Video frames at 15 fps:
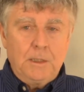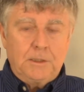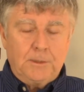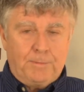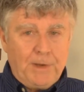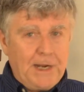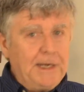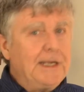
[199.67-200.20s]

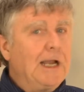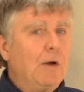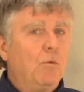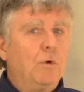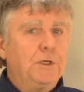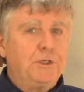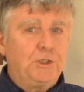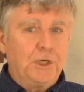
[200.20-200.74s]
Depending
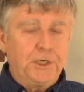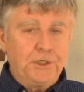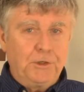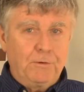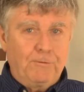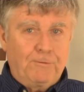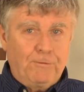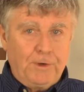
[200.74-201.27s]
on what judge
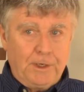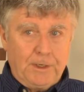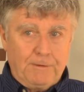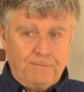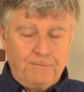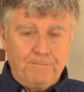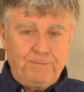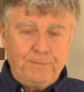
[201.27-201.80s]
you're in front
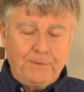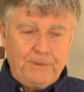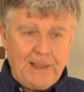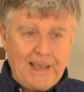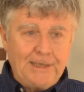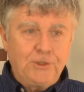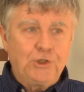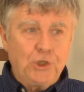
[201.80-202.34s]
of,
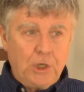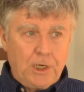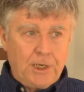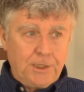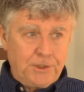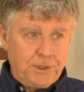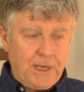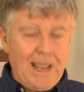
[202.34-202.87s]
that
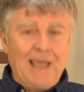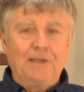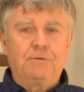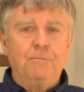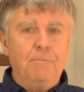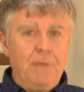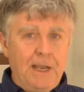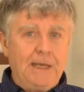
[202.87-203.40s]
judge
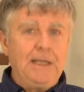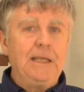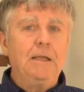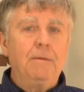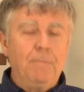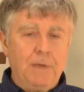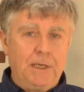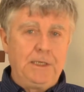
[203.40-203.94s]
has
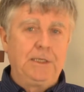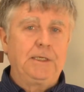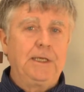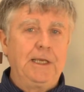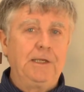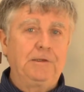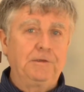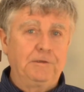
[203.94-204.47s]
many, many
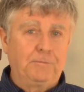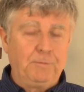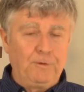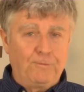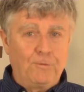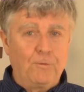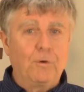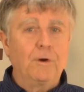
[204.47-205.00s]
cases
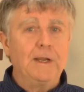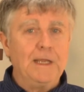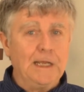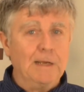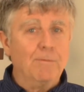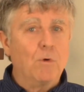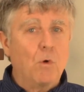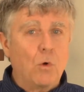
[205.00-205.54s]
before
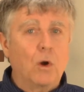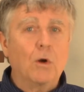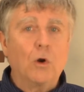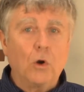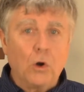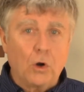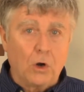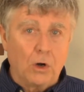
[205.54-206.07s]
him or
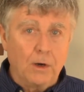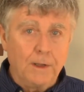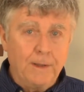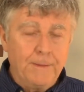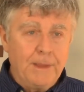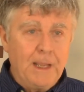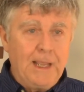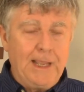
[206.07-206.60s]
her.
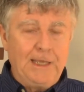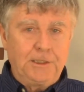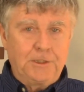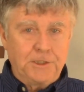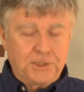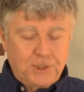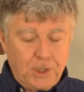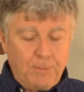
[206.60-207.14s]
And
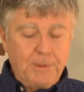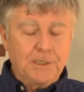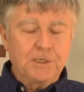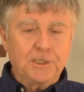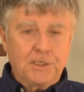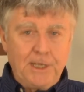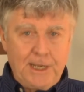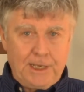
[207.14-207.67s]
to some
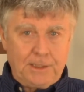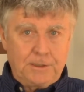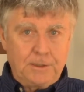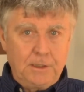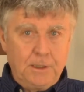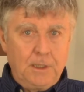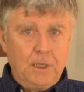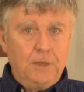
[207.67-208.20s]

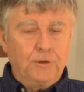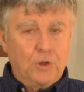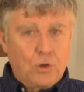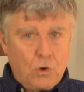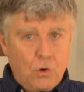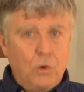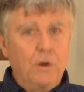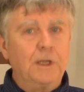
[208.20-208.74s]
extent, the
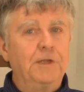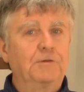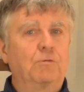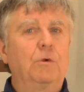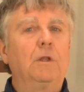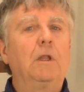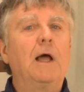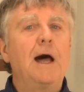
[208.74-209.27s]
court is
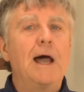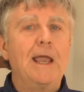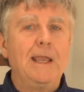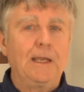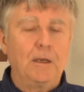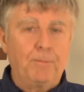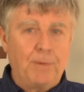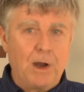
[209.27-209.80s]

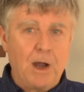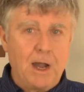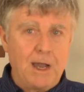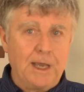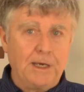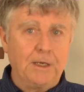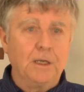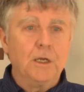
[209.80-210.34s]
relying
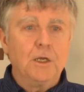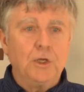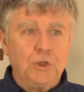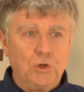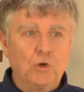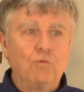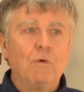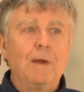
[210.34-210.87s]
upon
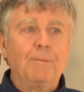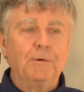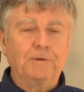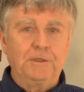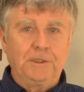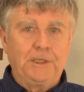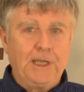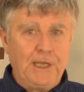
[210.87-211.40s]
your
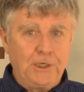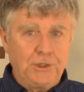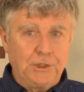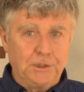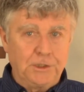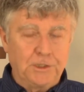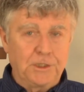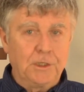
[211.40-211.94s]

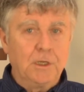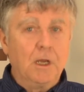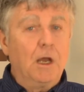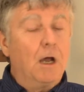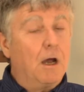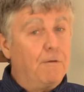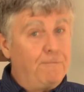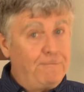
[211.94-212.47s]
representations
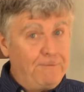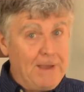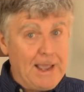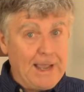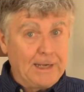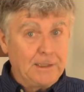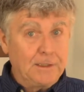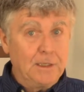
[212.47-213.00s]
of
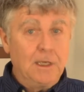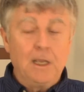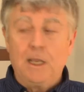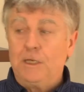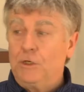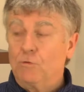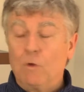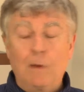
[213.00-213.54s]
fact
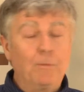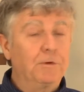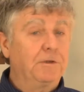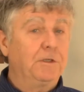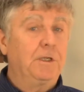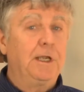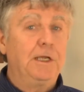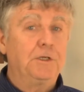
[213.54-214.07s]
and your
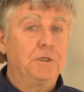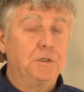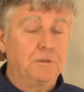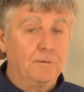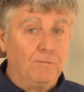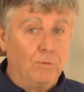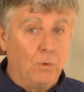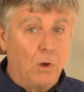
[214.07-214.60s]
representations
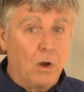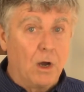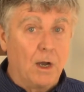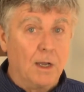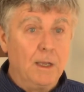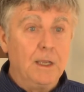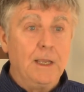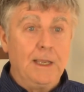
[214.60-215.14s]
of
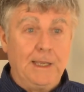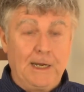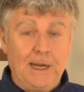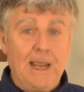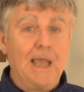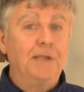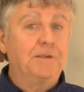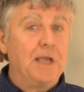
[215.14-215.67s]
law. And it
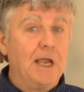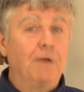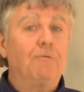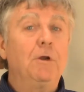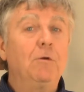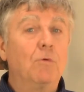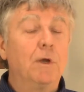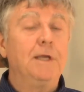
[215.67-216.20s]
has
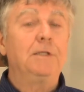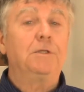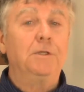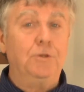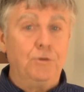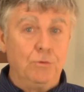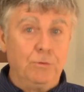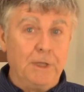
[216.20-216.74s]
every right
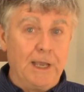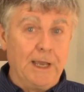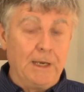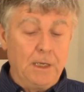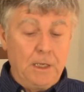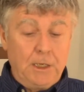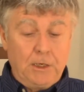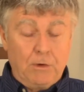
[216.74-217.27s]
to do
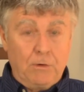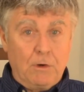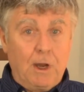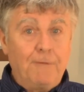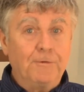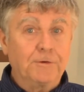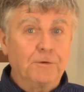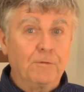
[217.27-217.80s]
that. You're an
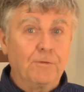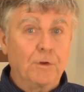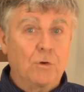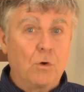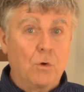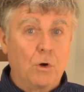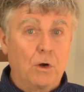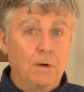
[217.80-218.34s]
officer of the
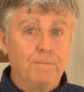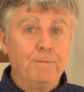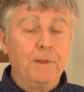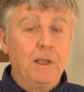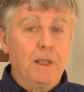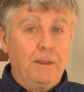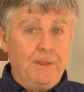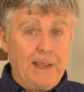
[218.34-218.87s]

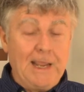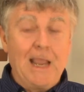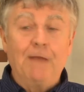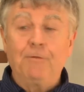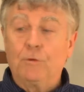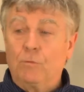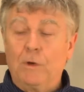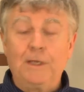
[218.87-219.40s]
court. They
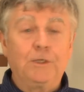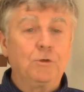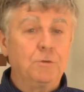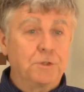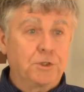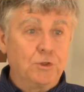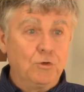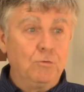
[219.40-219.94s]
have the right to
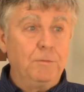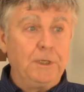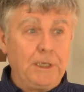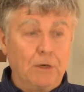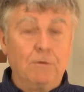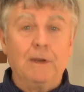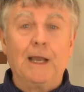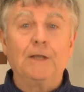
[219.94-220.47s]
assume that
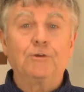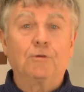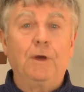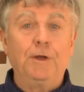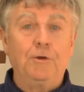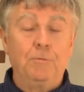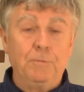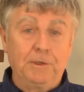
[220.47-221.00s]
you're not
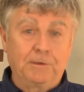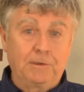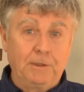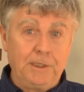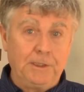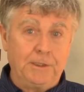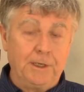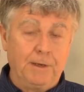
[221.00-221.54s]
trying to
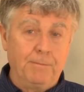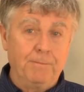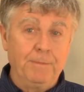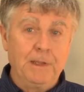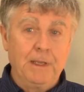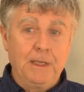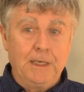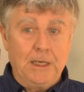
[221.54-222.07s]
mislead them.
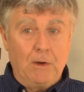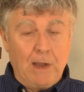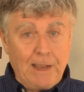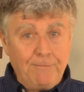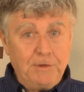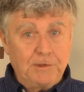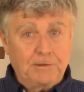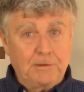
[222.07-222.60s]
Now,
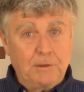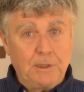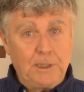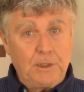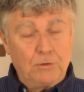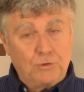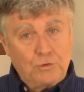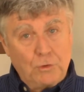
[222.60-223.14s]

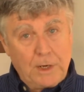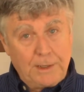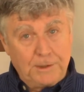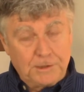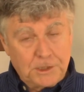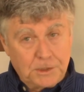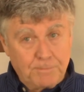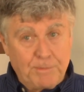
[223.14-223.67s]
obviously, you're trying
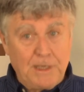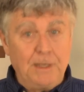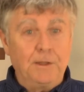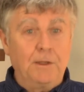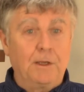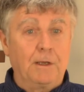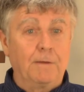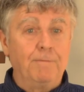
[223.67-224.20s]
to
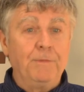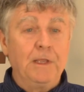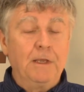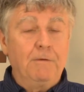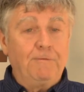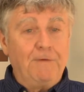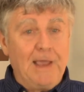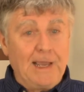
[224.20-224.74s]
spin the
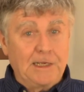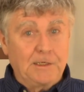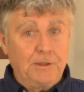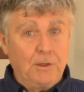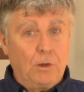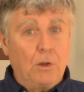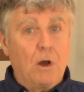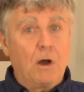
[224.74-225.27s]
facts
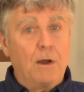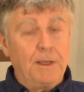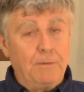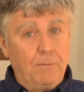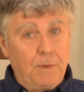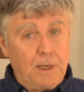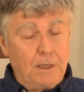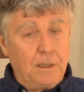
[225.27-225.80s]
and the law
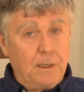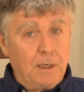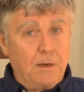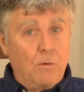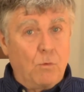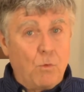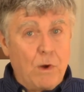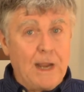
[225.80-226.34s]
in
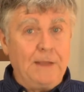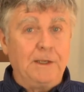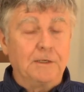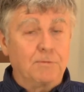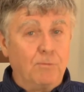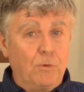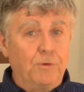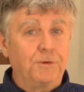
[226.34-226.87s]
a way
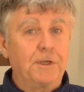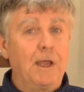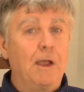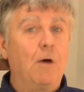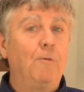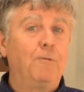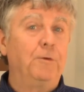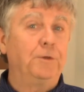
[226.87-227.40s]
that's most
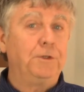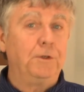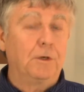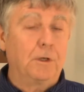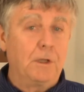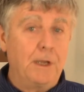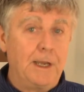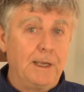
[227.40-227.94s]
helpful to your
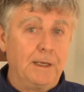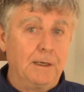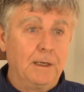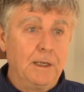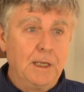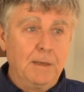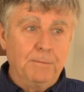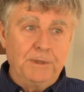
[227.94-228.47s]
client,
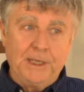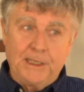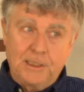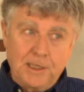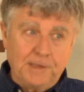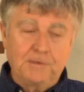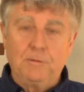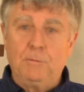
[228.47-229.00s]
but that
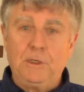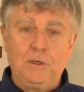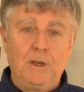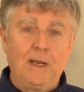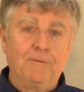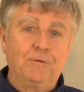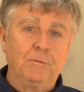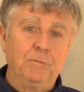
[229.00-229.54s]
doesn't mean you
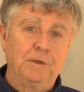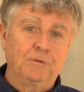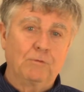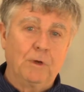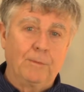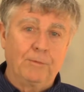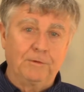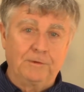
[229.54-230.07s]
have to
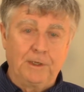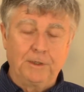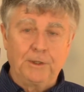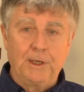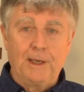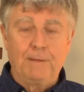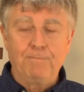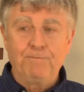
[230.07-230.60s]
misrepresent
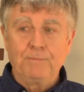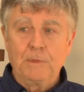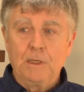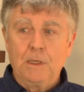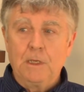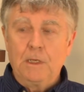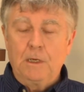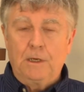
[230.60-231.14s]
that,
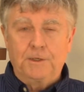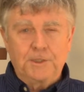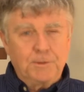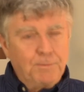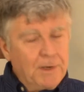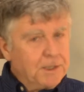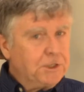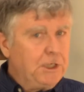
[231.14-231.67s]

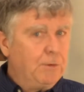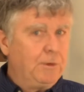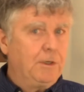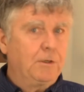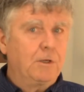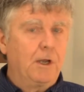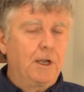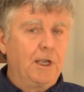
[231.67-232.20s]
especially when
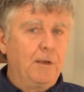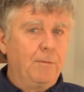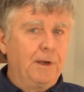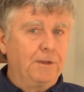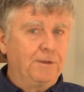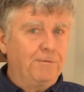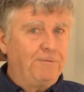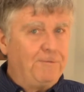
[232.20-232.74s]
you're talking
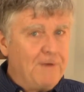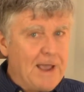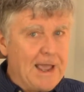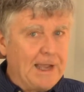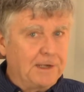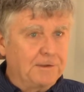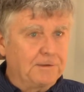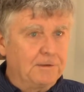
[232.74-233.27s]
about the
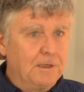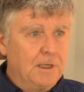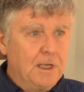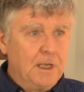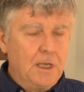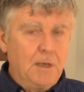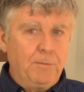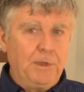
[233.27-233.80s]
facts,
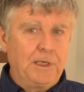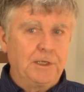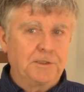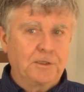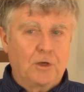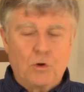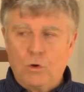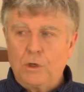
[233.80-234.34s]

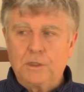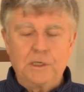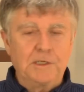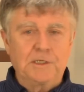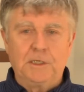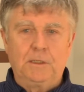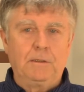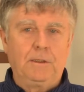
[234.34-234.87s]
because the court
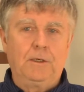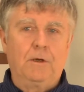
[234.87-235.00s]
doesn't,